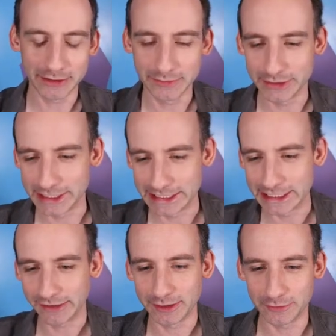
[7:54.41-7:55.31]
don't have a
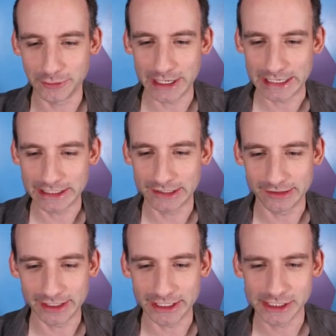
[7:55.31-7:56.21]
digestive tract as
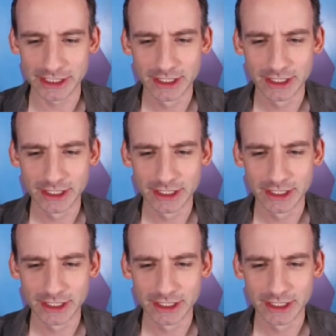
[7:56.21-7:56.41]
such.